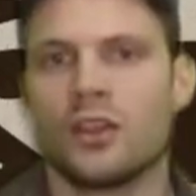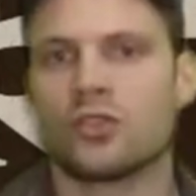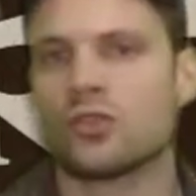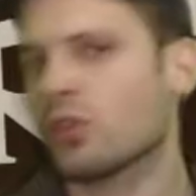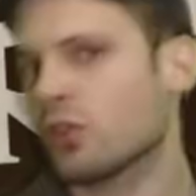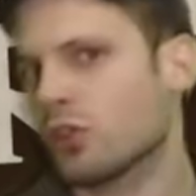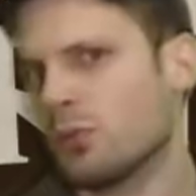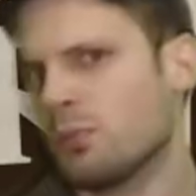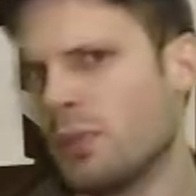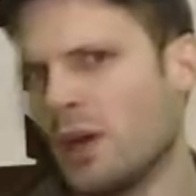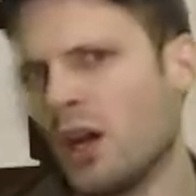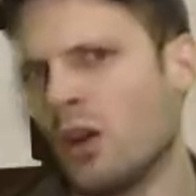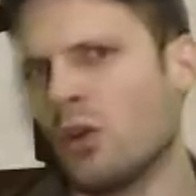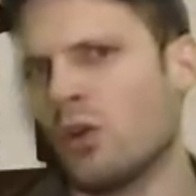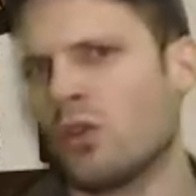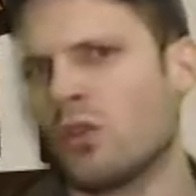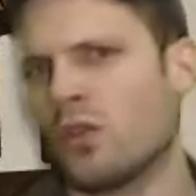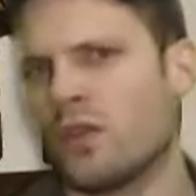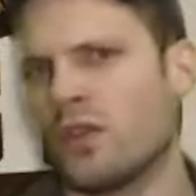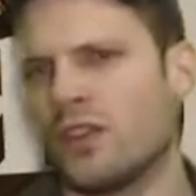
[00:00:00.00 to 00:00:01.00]
Jogo do
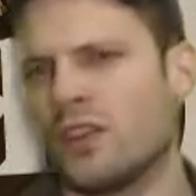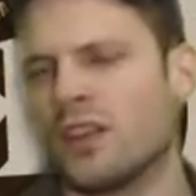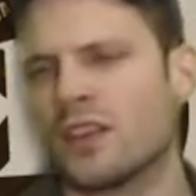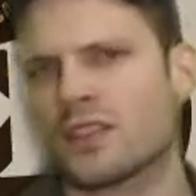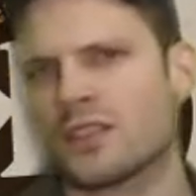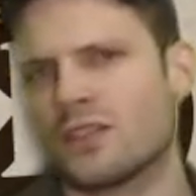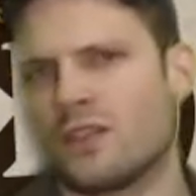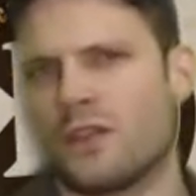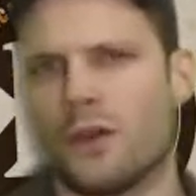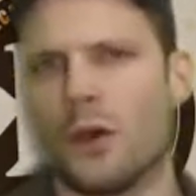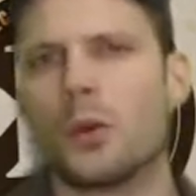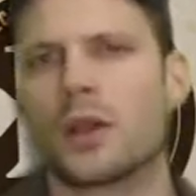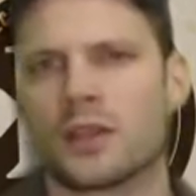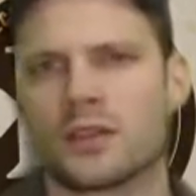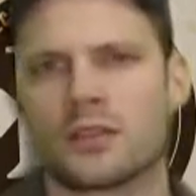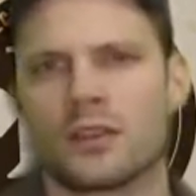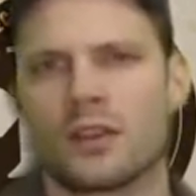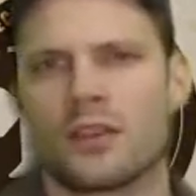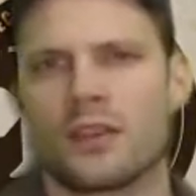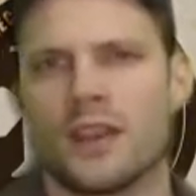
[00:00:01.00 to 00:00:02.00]
Pau doesn't
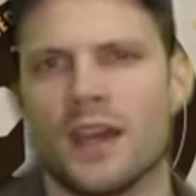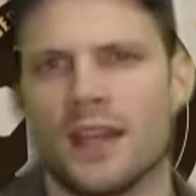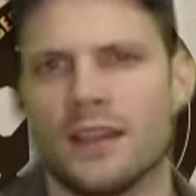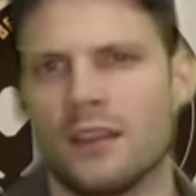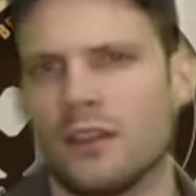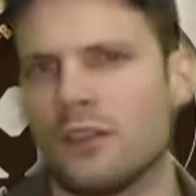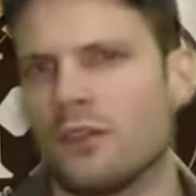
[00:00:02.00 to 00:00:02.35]
focus on that.